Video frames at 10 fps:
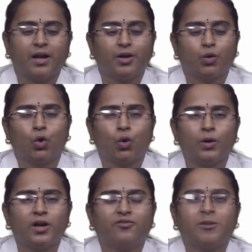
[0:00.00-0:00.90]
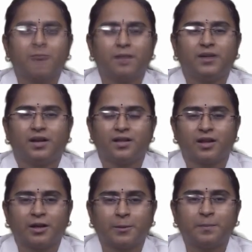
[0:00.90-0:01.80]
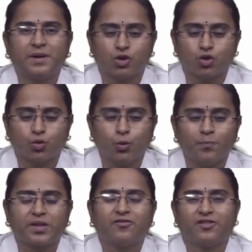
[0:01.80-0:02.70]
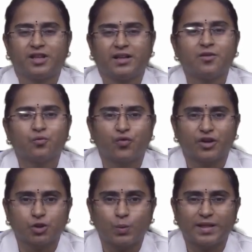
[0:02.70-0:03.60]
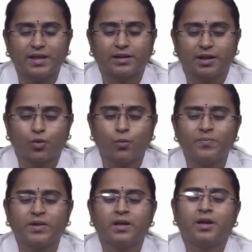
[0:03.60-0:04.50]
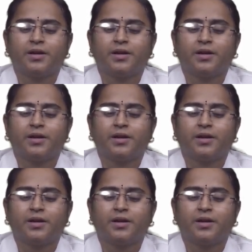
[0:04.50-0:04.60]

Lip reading: And the goal of the main this therapy is to, that is first visit is to